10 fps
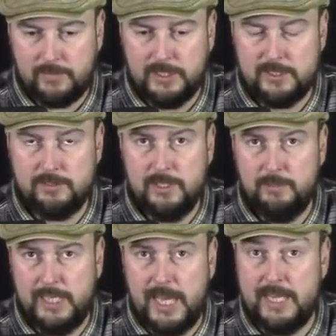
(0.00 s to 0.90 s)

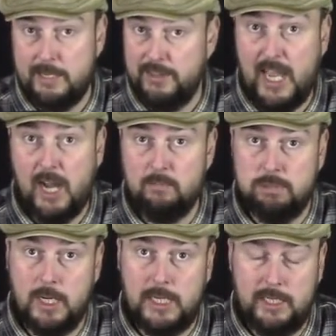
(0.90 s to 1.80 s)
Extremely hot. Now, they are
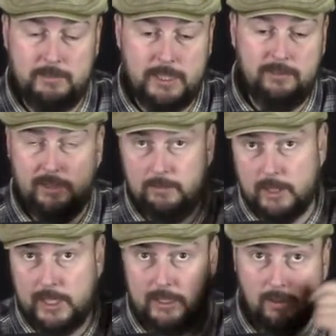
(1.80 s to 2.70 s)
bright. I mean, this thing would
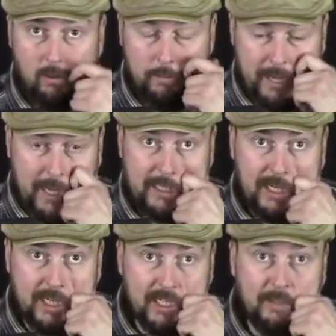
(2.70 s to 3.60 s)
light the whole
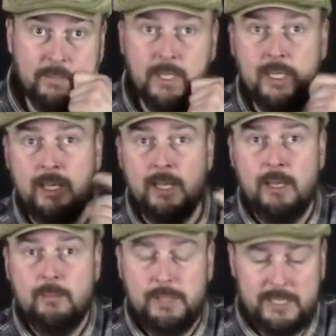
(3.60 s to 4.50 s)
backyard up.
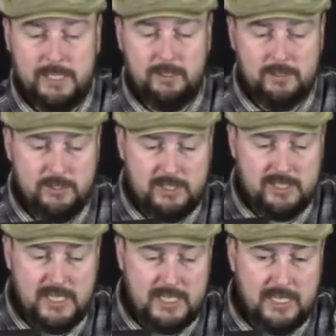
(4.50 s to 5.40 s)
But no, it was just
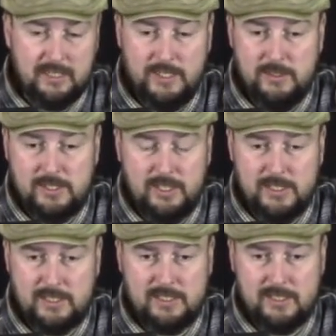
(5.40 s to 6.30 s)
sitting there
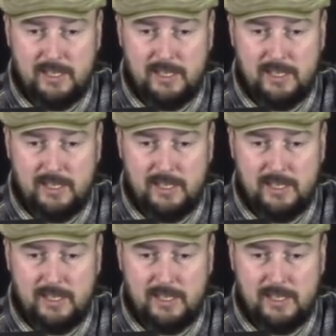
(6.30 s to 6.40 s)
useless.